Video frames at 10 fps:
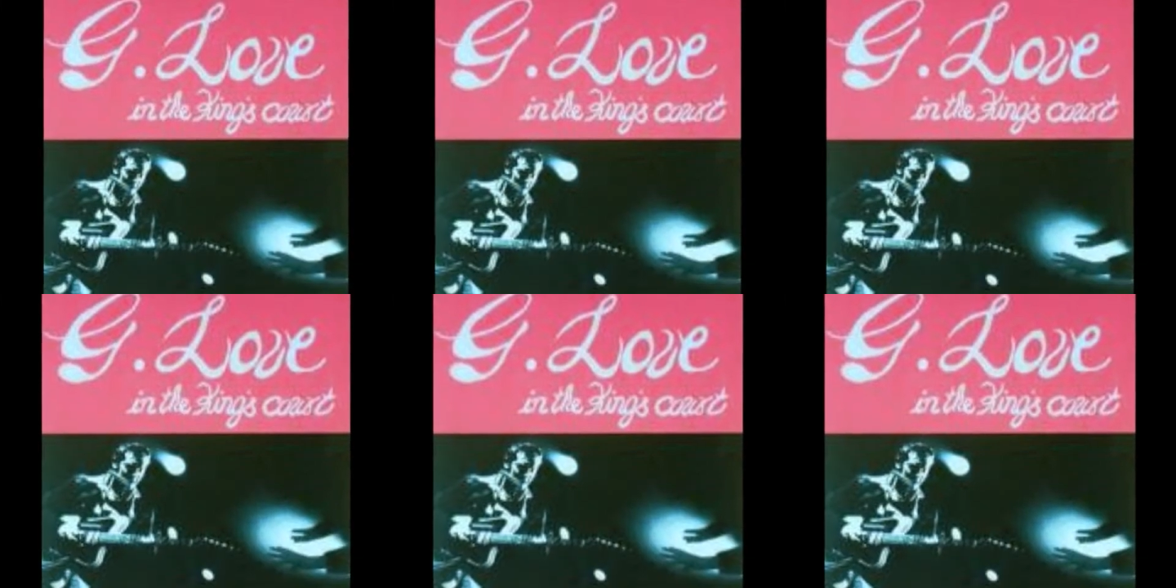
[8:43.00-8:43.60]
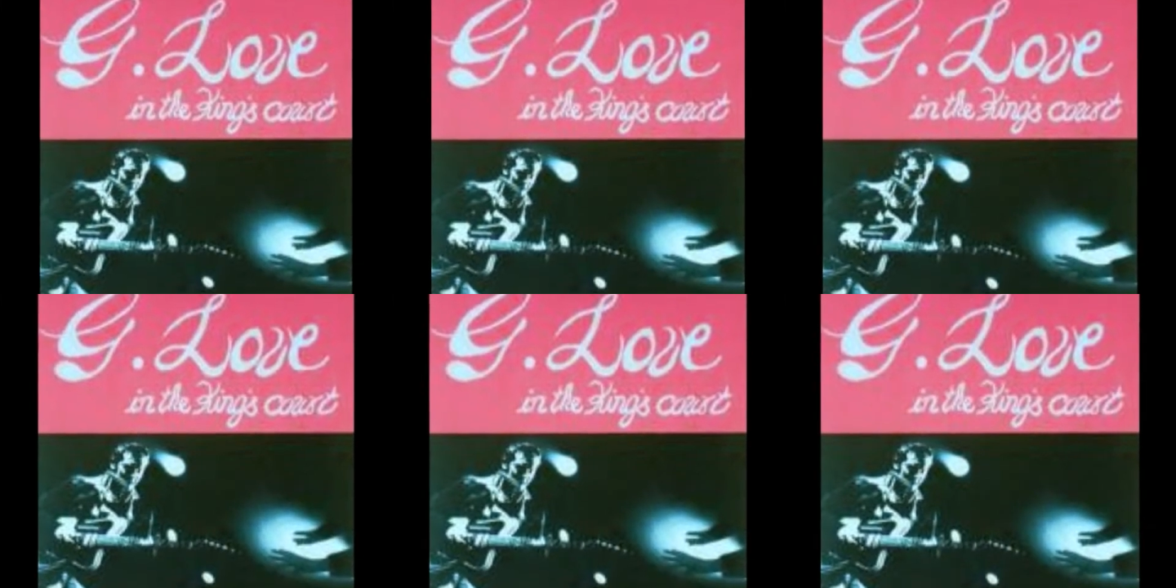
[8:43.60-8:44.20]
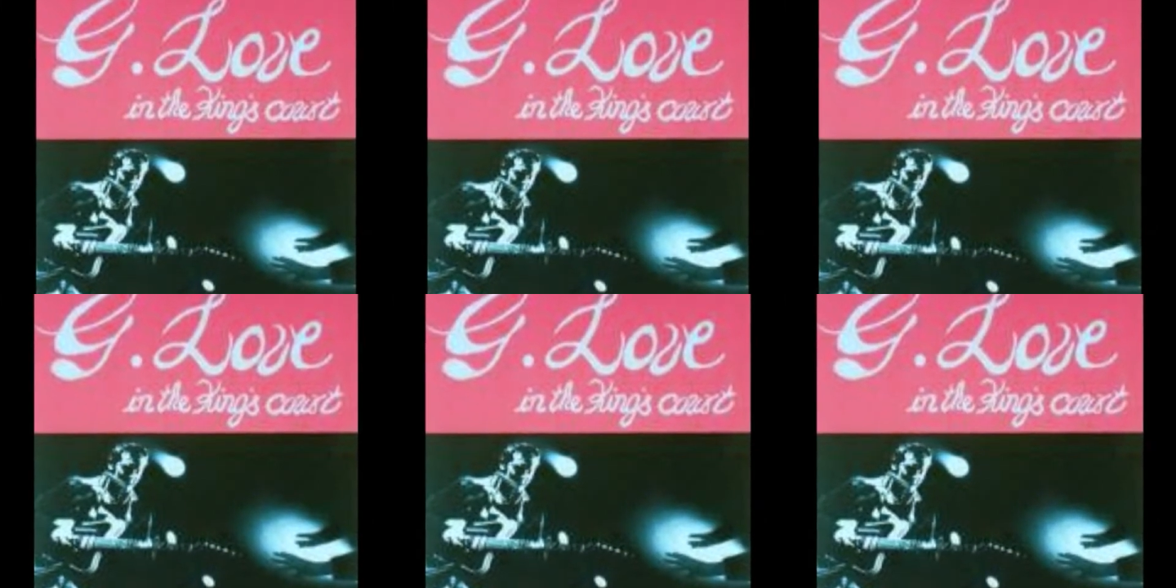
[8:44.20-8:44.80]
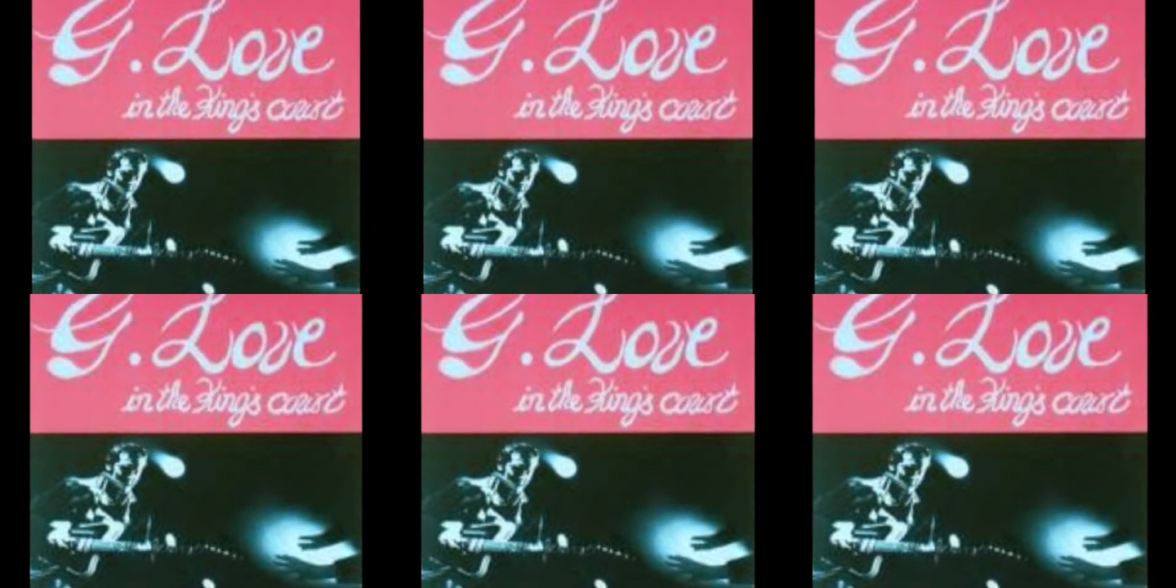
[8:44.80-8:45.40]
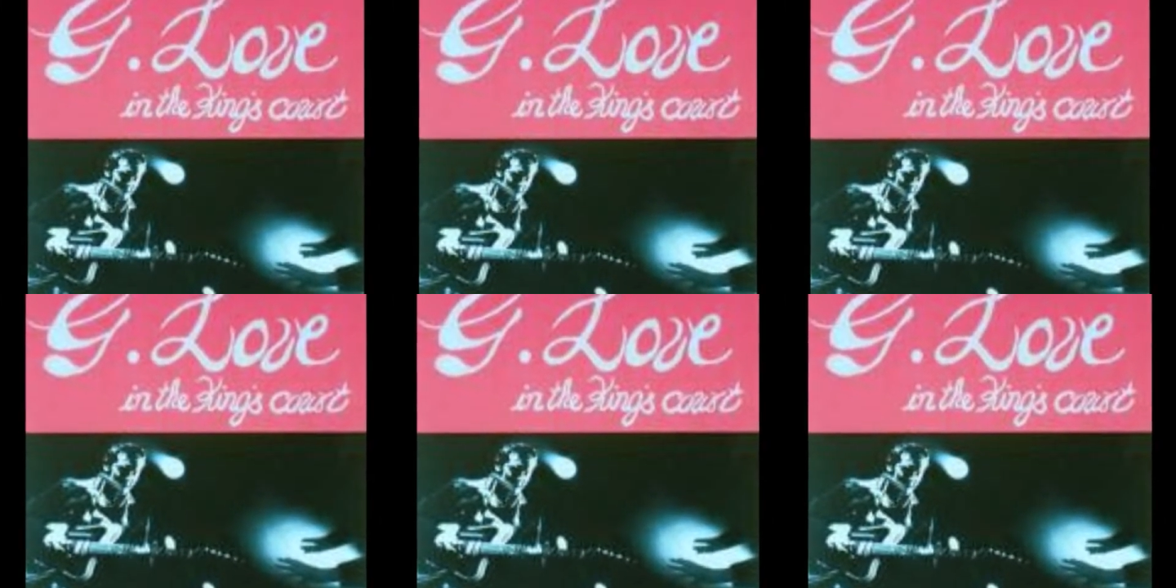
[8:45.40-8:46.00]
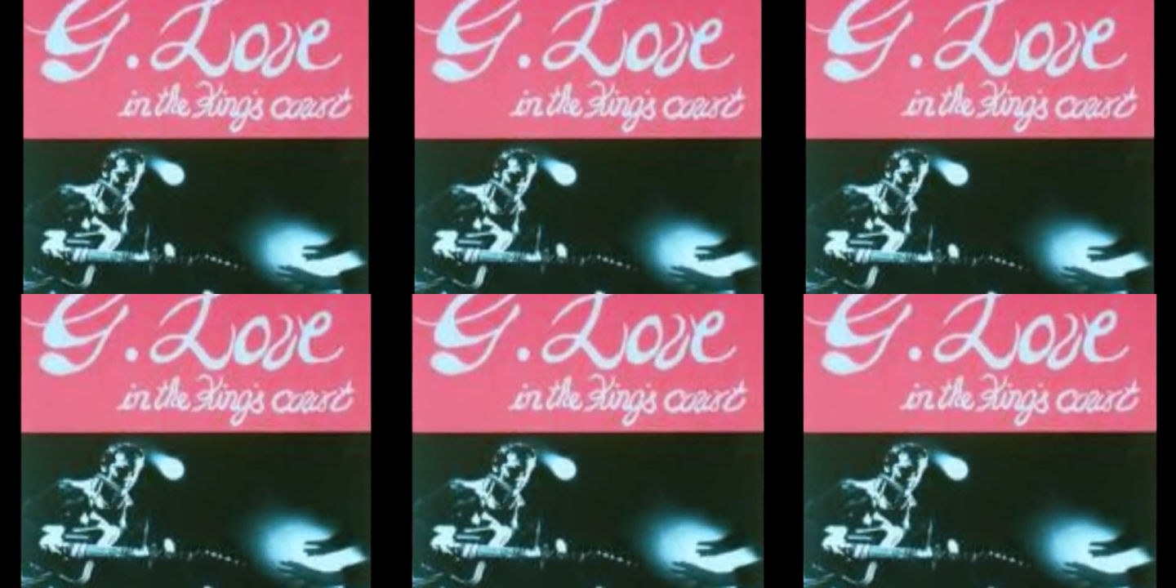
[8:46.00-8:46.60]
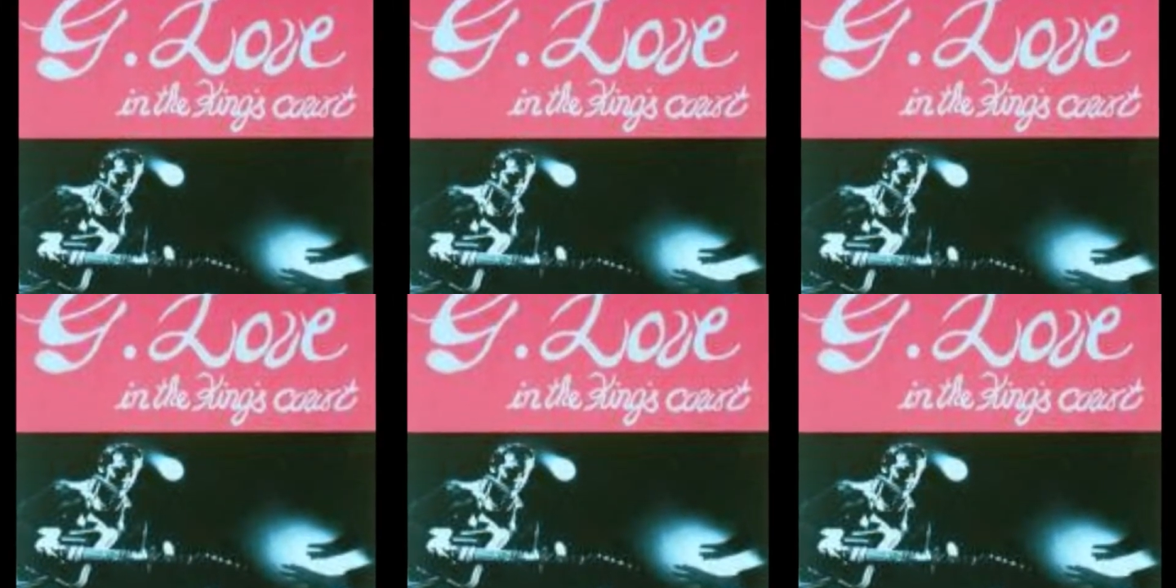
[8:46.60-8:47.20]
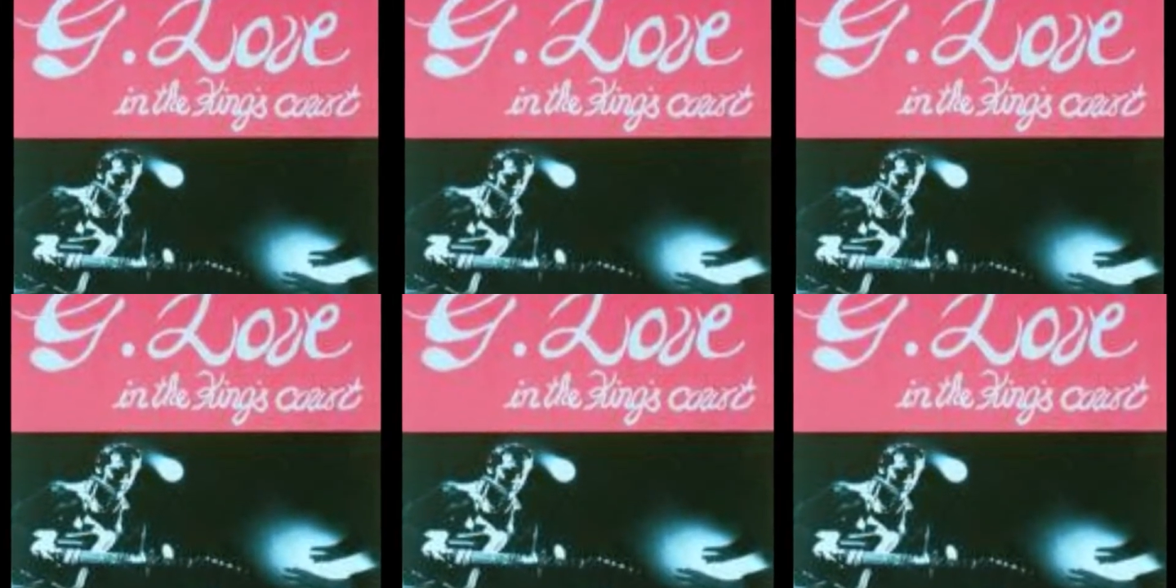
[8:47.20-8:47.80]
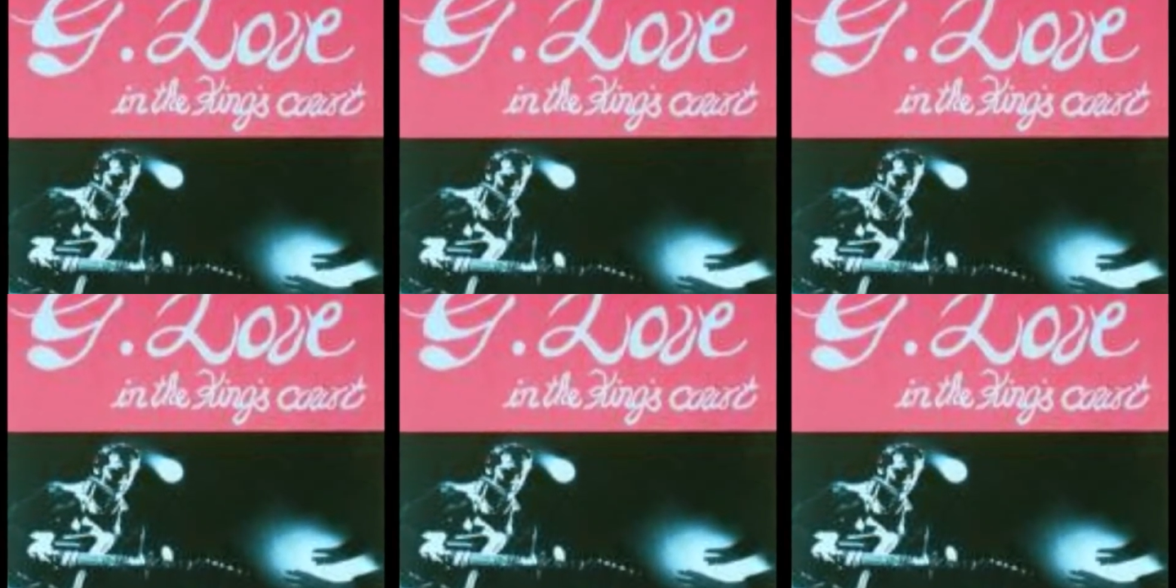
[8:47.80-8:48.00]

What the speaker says: (no speaker visible)